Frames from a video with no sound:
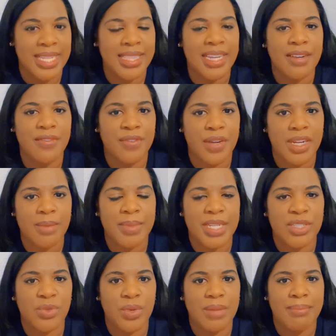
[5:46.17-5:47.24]
Their
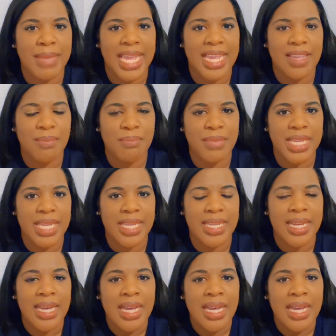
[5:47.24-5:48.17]
verbiage would make me